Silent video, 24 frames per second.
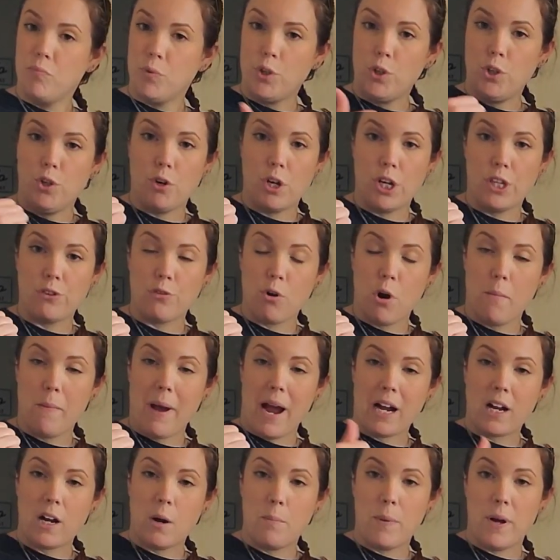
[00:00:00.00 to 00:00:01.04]
you can throw it
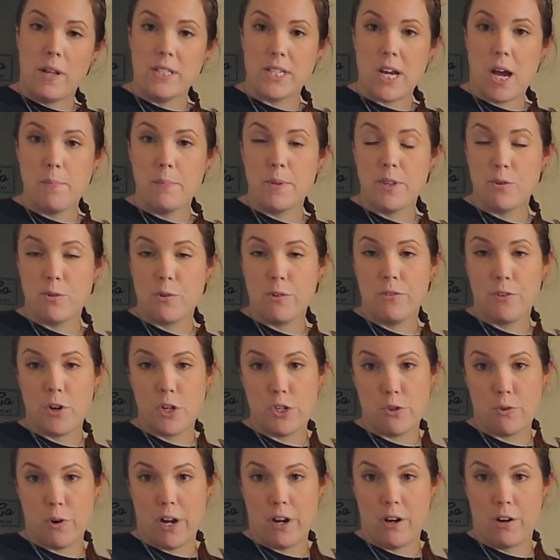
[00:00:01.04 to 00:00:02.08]
back up on top of the
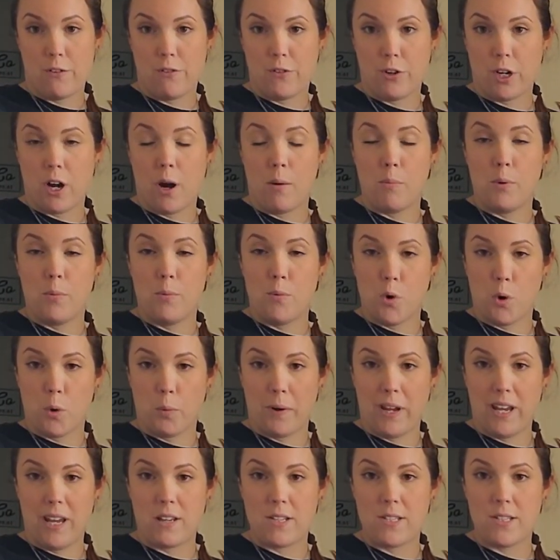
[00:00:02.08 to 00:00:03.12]
refrigerator for a couple more
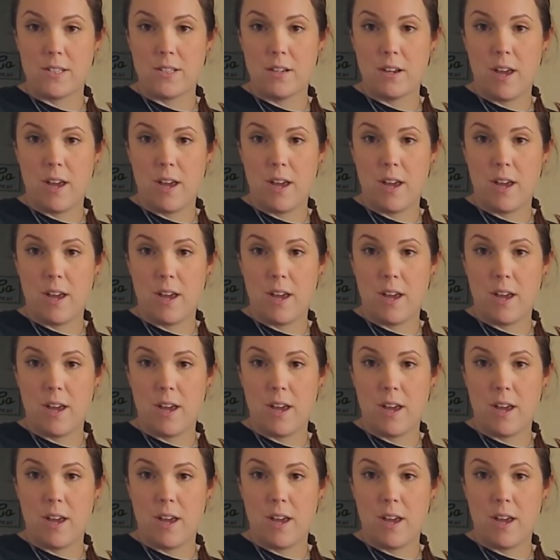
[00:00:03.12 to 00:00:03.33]
weeks,